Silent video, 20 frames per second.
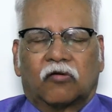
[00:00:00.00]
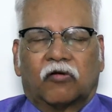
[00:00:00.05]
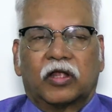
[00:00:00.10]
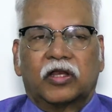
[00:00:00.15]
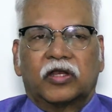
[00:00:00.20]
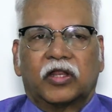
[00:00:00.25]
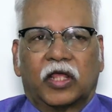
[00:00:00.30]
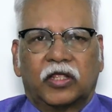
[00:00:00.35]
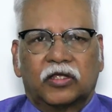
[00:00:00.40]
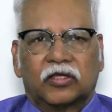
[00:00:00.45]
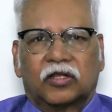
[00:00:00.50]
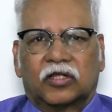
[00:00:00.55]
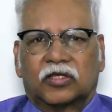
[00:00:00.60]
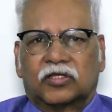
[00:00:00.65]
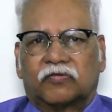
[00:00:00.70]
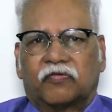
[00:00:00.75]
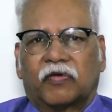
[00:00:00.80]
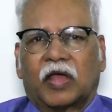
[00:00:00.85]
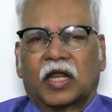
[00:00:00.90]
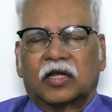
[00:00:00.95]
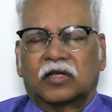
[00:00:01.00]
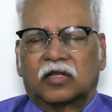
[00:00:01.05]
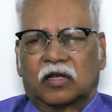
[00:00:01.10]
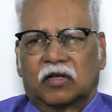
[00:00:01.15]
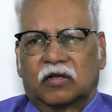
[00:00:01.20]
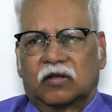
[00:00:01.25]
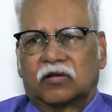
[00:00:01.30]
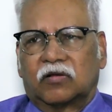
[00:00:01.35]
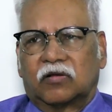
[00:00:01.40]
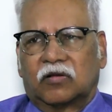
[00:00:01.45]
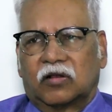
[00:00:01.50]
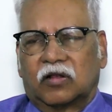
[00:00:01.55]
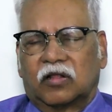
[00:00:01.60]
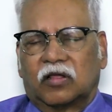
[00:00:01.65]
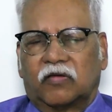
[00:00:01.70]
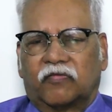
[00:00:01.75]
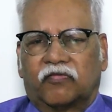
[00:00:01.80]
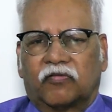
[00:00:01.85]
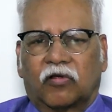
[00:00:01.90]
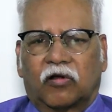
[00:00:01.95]
quite dangerous, fatal,
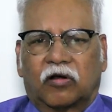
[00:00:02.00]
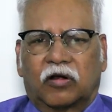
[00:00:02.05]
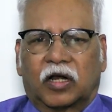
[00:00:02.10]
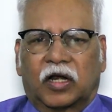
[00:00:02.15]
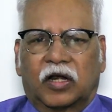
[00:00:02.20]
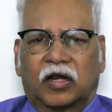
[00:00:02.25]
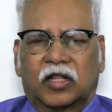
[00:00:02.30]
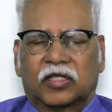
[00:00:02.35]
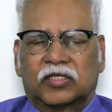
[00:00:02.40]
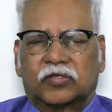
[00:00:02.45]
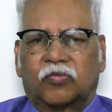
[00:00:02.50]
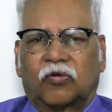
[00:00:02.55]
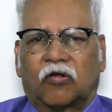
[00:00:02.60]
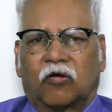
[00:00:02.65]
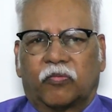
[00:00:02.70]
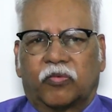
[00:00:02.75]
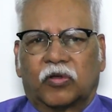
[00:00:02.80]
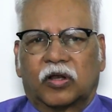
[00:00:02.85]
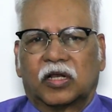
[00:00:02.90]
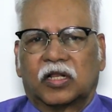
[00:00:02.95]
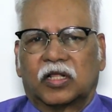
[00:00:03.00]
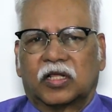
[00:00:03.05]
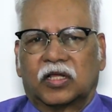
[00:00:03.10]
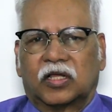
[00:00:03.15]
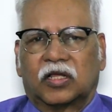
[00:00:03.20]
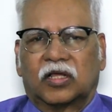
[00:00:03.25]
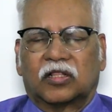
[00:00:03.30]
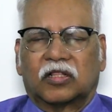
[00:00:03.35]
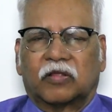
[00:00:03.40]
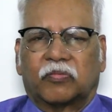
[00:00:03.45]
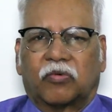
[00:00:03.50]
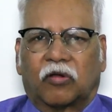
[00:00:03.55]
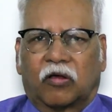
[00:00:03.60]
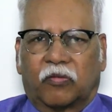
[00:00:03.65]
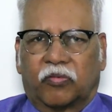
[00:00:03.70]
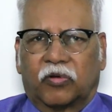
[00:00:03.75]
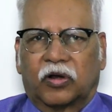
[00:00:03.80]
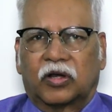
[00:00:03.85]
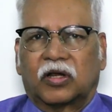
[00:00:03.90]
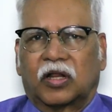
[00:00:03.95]
if not addressed properly in the
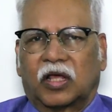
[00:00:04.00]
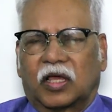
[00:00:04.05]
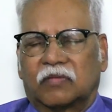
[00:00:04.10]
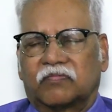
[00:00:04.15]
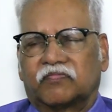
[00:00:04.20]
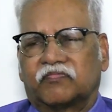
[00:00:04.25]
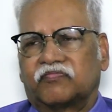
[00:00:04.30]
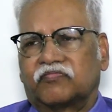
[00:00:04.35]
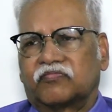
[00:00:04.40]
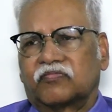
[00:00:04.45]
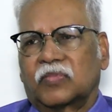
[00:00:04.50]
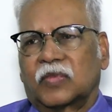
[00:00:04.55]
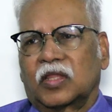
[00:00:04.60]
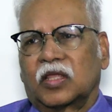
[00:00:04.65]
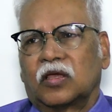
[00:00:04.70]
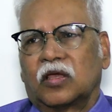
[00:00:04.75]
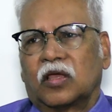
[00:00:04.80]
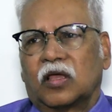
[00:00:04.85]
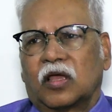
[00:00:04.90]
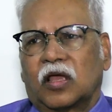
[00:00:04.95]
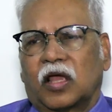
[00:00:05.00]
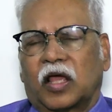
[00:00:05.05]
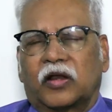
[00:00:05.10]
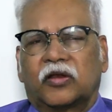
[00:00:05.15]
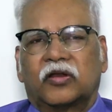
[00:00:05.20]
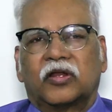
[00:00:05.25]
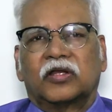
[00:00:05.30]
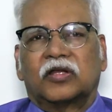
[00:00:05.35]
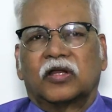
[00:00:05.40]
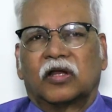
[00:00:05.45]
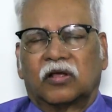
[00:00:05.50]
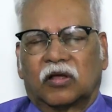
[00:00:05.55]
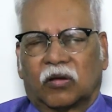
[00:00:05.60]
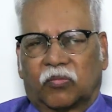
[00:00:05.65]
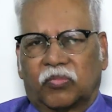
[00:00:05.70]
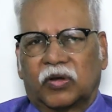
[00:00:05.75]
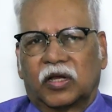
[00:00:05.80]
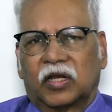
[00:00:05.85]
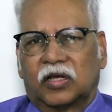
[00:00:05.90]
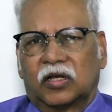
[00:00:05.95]
proper time and treated
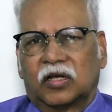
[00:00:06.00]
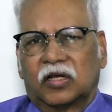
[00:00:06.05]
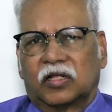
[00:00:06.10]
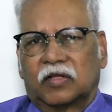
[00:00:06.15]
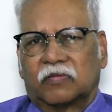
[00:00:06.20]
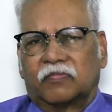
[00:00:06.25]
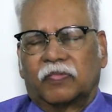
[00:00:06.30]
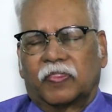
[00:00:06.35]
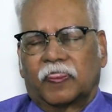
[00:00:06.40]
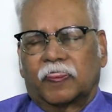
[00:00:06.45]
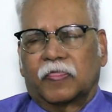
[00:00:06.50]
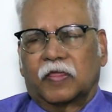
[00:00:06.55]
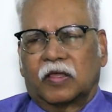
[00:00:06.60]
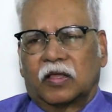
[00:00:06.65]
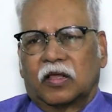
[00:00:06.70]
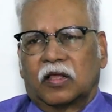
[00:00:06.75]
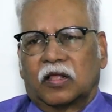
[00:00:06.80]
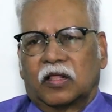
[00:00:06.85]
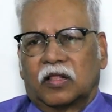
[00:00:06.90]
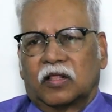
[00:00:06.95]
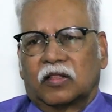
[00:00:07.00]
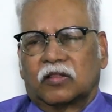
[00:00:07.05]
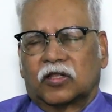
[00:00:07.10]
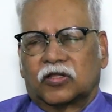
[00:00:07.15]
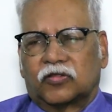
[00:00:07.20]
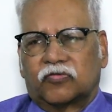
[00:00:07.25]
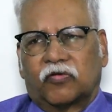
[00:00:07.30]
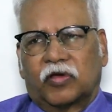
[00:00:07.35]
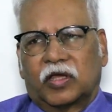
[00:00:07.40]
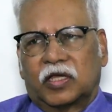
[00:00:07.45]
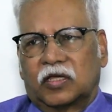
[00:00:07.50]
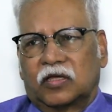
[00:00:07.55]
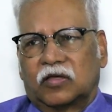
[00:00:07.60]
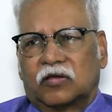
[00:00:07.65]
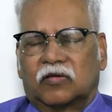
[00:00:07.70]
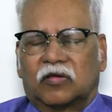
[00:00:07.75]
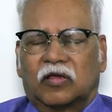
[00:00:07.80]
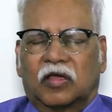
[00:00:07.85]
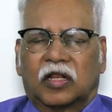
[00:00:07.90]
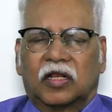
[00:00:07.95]
completely. That's why
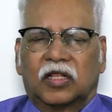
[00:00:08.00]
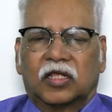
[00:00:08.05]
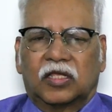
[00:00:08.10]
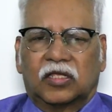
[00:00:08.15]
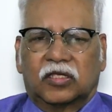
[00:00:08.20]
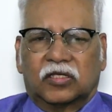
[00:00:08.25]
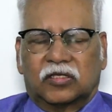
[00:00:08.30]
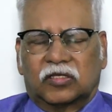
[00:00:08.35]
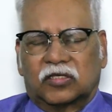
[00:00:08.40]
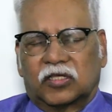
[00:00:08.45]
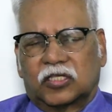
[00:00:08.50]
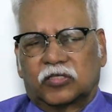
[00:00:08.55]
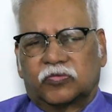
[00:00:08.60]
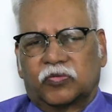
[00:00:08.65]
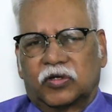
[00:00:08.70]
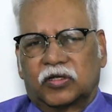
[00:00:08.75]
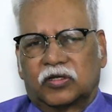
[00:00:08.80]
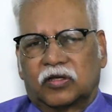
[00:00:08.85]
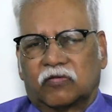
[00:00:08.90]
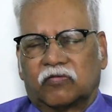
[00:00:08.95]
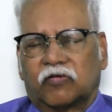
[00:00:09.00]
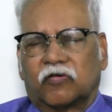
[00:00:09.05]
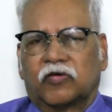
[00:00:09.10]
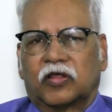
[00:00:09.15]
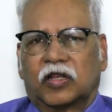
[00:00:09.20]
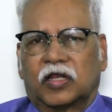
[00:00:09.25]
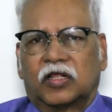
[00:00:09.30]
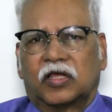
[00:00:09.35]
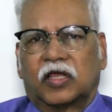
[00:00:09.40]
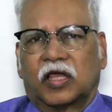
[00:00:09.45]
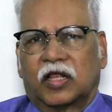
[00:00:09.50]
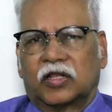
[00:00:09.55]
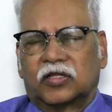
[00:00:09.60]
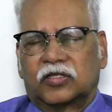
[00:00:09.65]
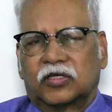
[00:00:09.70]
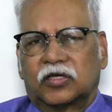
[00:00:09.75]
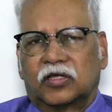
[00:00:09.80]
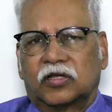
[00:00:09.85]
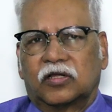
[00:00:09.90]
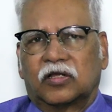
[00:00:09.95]
any suspicion of ovarian
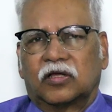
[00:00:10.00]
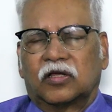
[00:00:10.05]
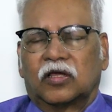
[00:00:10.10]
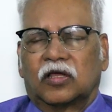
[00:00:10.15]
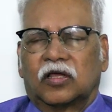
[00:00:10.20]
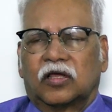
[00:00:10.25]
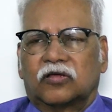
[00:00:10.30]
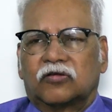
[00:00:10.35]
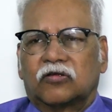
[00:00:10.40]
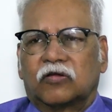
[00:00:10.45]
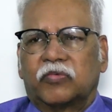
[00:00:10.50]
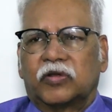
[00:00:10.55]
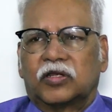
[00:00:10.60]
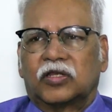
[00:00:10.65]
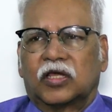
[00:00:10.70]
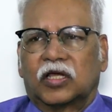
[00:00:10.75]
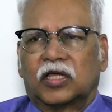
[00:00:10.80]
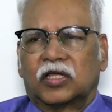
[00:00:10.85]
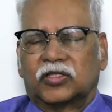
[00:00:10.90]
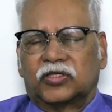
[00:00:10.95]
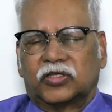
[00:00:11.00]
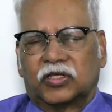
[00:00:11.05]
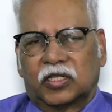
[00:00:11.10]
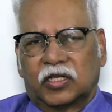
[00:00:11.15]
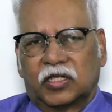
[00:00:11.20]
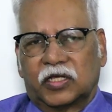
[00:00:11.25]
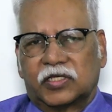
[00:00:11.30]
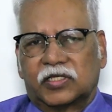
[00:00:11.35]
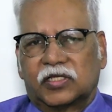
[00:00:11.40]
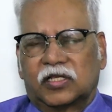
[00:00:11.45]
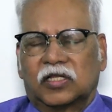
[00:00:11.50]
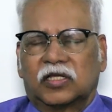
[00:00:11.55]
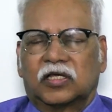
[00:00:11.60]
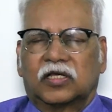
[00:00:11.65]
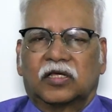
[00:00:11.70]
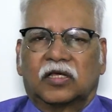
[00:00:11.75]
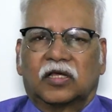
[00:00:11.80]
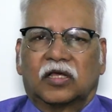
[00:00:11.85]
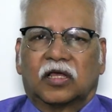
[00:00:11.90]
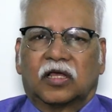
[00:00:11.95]
cancer should be taken seriously,
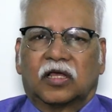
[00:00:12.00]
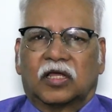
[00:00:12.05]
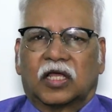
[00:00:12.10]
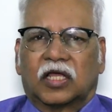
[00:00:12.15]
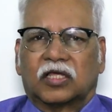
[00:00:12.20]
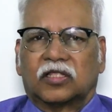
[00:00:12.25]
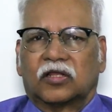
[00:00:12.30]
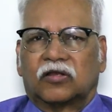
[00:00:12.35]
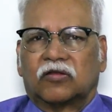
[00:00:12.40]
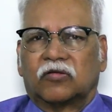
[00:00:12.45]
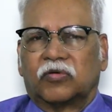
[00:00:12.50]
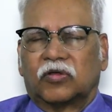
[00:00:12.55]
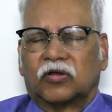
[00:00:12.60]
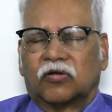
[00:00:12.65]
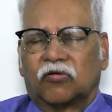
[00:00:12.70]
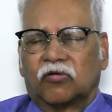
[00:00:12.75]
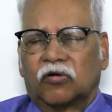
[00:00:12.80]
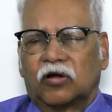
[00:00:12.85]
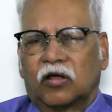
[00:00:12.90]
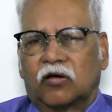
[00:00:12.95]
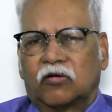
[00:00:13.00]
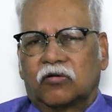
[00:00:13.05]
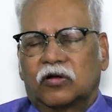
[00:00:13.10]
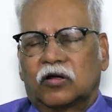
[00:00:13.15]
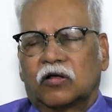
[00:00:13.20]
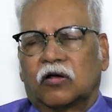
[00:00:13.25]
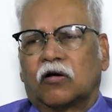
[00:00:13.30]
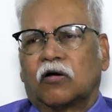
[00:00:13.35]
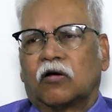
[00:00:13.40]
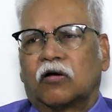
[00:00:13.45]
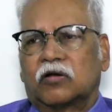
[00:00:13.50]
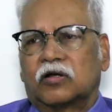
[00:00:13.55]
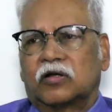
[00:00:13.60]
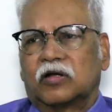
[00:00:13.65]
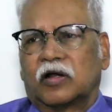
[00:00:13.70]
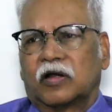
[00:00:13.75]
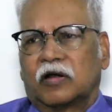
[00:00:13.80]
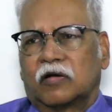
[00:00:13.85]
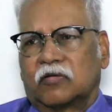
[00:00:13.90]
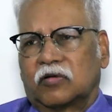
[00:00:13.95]
either to be ruled out or
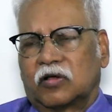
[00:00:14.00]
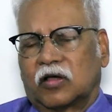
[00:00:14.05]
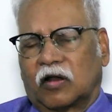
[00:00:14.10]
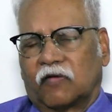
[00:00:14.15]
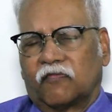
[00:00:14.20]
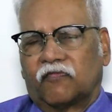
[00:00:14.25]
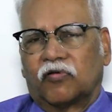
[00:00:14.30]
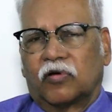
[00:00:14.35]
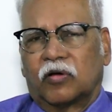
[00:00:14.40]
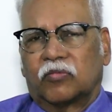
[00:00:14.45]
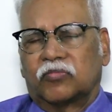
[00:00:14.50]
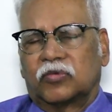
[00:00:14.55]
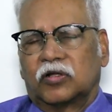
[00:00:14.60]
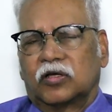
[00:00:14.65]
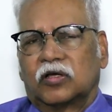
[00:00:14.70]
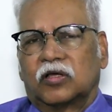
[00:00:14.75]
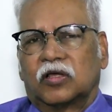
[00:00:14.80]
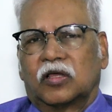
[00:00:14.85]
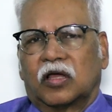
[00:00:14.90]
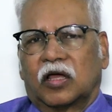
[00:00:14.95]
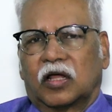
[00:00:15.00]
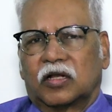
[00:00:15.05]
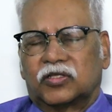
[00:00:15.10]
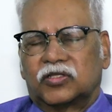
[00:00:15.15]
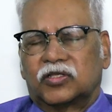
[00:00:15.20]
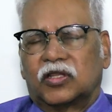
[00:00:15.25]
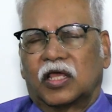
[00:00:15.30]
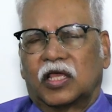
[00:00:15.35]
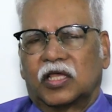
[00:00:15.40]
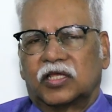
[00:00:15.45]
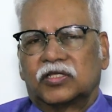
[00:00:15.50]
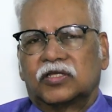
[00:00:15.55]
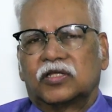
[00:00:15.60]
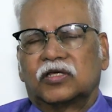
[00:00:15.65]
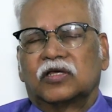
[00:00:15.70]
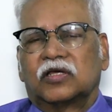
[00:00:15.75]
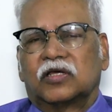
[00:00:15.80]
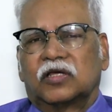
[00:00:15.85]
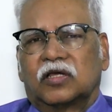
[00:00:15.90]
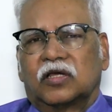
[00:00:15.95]
confirmed and staged
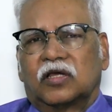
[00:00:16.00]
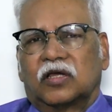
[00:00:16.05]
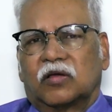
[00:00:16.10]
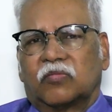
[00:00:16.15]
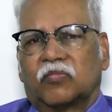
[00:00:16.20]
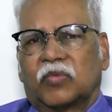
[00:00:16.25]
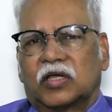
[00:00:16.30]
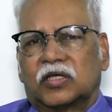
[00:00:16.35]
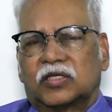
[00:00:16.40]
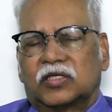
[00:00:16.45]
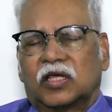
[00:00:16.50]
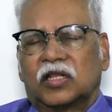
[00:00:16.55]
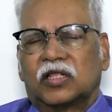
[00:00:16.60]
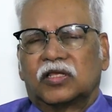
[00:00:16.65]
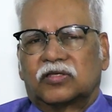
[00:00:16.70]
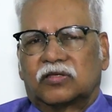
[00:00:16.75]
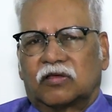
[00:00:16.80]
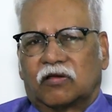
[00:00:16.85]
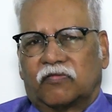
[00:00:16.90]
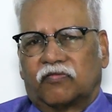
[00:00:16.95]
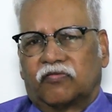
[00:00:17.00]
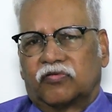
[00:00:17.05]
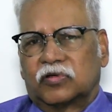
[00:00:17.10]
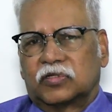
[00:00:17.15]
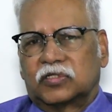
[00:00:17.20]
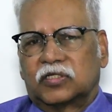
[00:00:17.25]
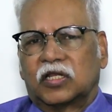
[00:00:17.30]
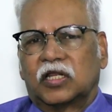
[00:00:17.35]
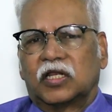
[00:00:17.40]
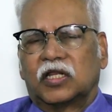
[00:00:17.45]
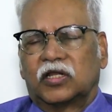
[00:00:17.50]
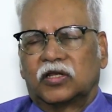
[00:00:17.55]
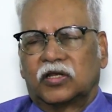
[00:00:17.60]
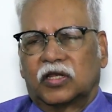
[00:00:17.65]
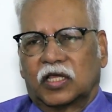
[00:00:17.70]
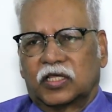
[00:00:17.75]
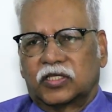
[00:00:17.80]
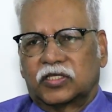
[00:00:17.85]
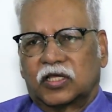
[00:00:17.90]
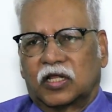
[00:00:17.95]
by a series of screening
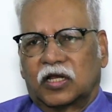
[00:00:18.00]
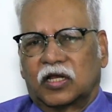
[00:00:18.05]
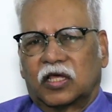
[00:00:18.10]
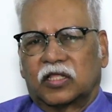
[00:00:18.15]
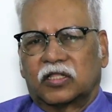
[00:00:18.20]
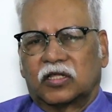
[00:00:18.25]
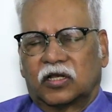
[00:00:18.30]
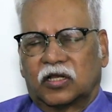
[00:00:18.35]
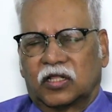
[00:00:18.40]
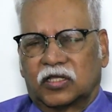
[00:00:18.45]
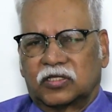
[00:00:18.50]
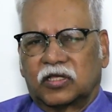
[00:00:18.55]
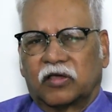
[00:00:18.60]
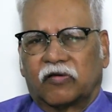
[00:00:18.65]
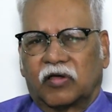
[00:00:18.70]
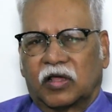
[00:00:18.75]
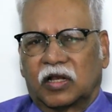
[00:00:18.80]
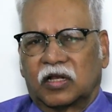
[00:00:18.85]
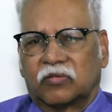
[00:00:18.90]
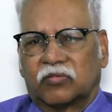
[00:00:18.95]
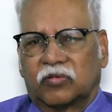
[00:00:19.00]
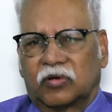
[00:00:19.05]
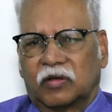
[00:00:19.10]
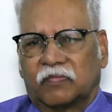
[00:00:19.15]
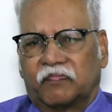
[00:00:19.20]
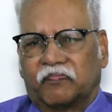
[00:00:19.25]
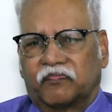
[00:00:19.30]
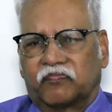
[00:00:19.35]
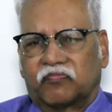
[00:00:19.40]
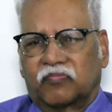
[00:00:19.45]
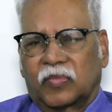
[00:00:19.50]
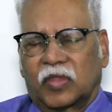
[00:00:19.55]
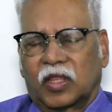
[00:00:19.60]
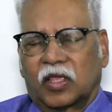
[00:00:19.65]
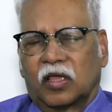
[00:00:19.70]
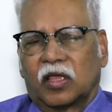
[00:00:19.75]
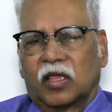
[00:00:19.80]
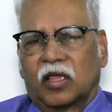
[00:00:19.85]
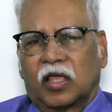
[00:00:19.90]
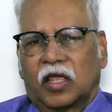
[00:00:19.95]
tests and other tests available.
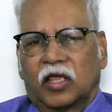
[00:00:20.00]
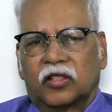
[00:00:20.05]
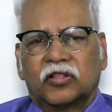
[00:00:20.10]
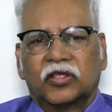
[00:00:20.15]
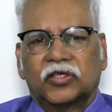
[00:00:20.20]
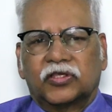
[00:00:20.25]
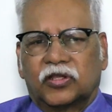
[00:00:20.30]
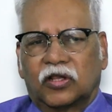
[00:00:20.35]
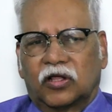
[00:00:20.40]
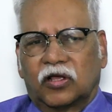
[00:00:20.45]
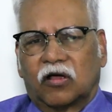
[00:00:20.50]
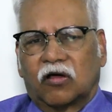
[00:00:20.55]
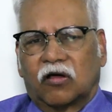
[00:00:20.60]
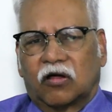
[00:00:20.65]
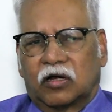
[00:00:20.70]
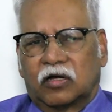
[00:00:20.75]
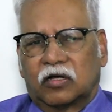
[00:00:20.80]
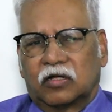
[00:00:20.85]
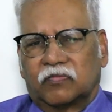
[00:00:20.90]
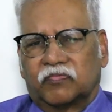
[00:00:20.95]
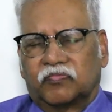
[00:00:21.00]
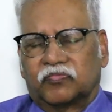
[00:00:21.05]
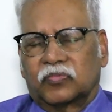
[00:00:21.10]
In this regard,